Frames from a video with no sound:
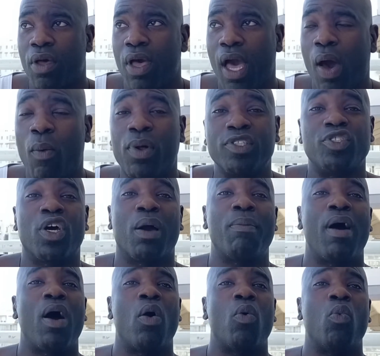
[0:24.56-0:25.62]
I want to talk
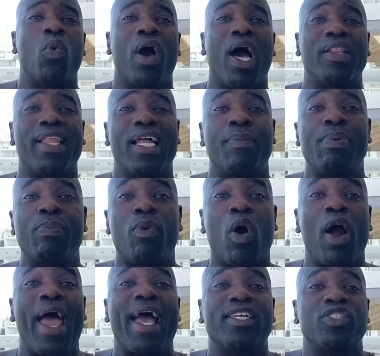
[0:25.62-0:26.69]
about what a lot of people
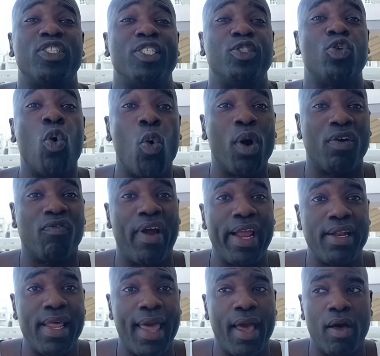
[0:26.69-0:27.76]
are actually doing right
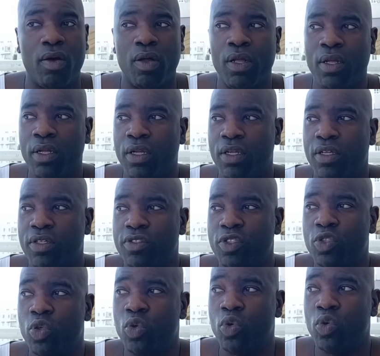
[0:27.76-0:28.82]
now
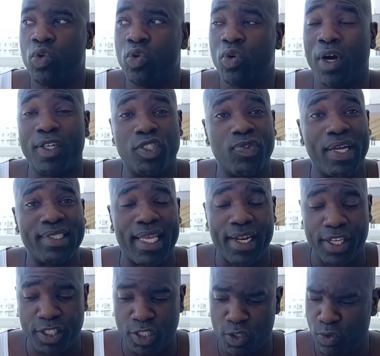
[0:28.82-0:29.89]
to address that
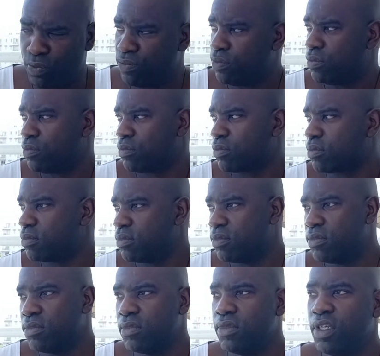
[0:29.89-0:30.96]
issue.
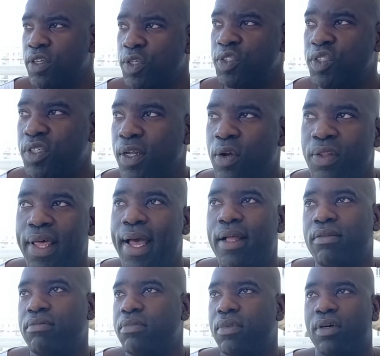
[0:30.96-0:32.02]
So I know
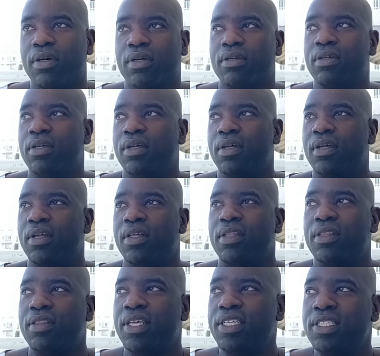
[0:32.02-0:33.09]
that, look,
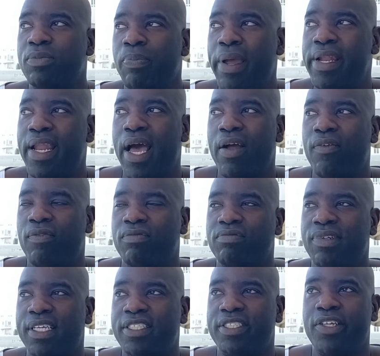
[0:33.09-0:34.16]
this may not
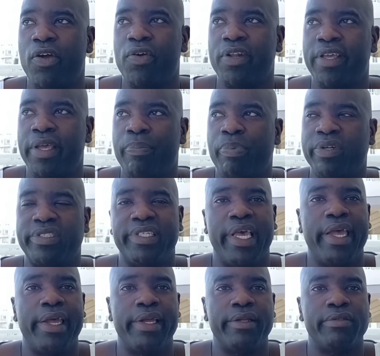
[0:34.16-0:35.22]
necessarily
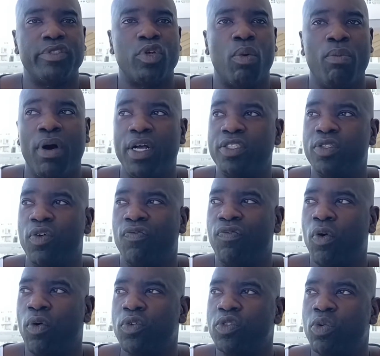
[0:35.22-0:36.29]
pertain so much to
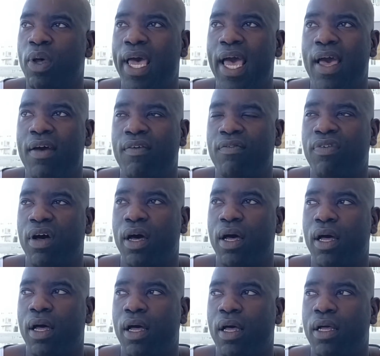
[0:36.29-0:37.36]
folks who have,
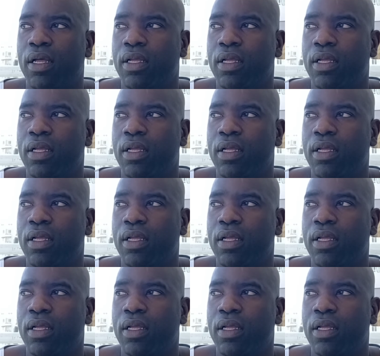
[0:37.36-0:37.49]
uh,